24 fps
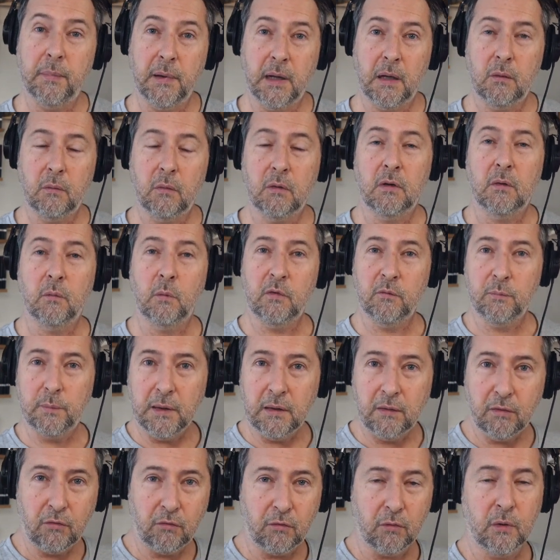But we've
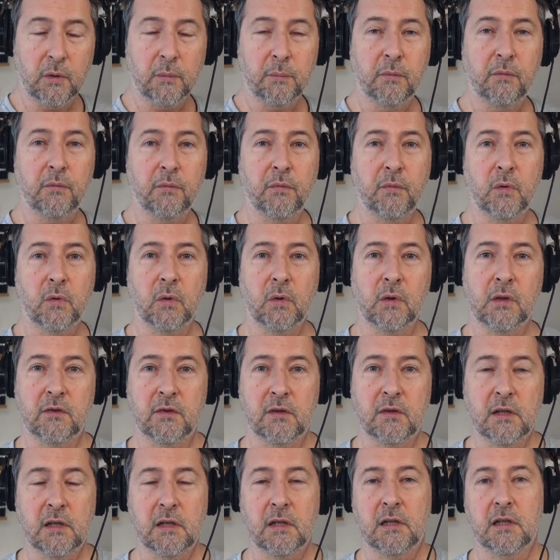been through it before,
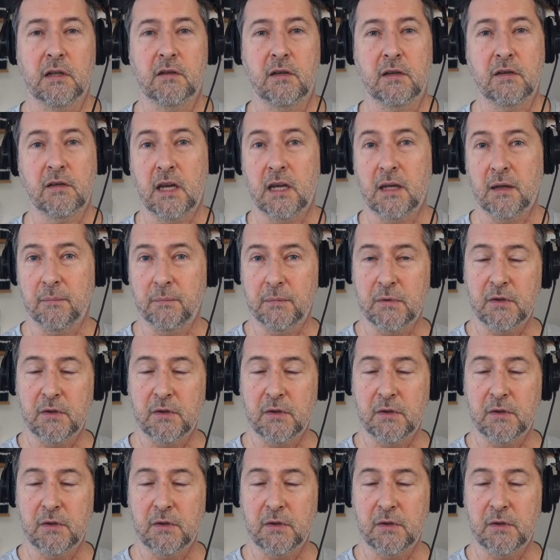as as I say,